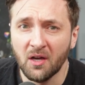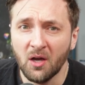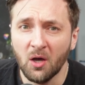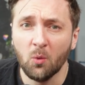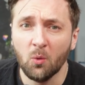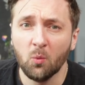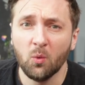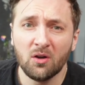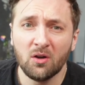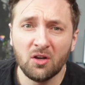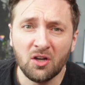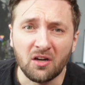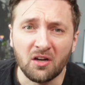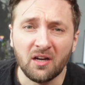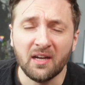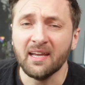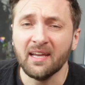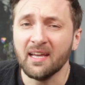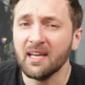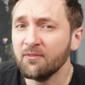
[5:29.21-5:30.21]
Well, look,
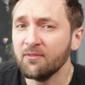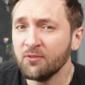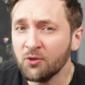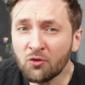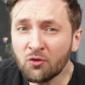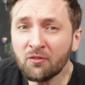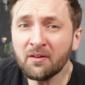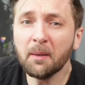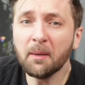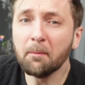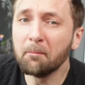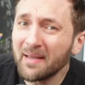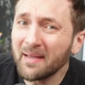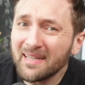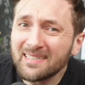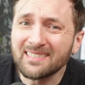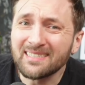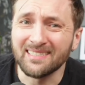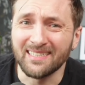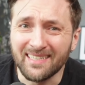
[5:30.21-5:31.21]
if you're in the
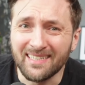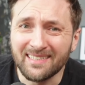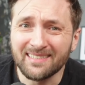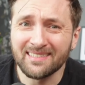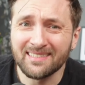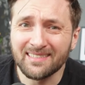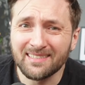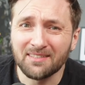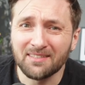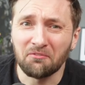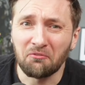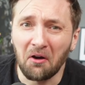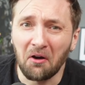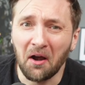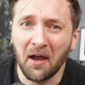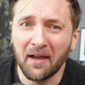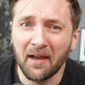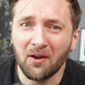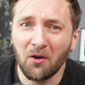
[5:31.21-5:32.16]
business, right,